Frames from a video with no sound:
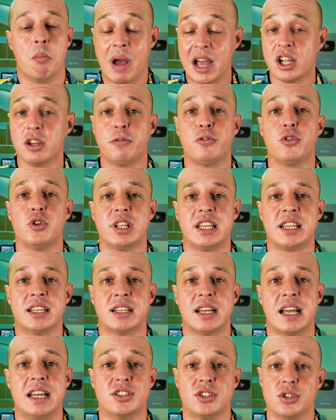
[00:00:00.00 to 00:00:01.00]

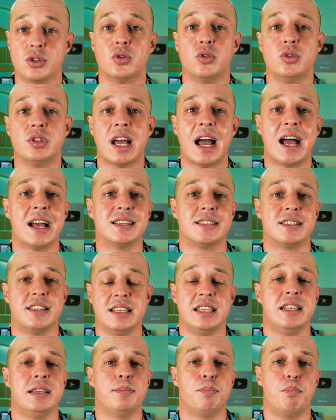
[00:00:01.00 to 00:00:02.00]
Magufuli is known as
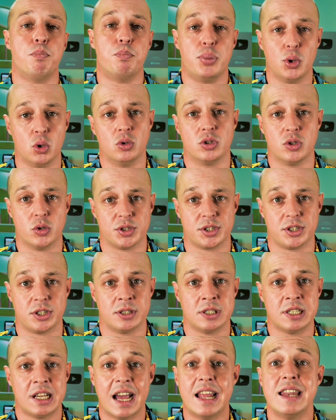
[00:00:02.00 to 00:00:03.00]
the
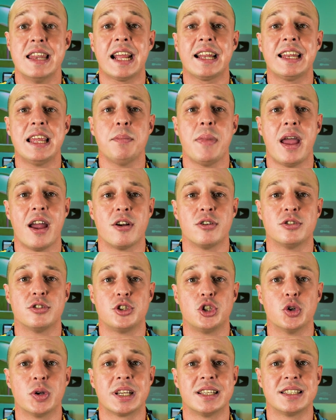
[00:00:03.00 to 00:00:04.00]
Bulldozer, a nickname earned
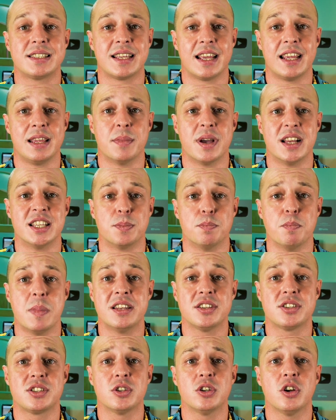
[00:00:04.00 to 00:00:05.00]
during his time as
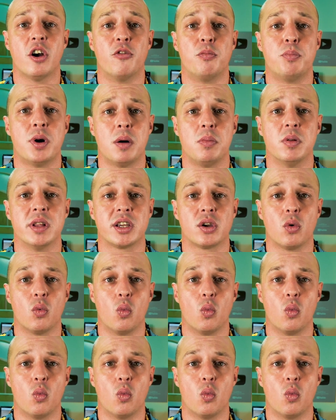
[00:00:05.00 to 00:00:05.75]
Minister of Public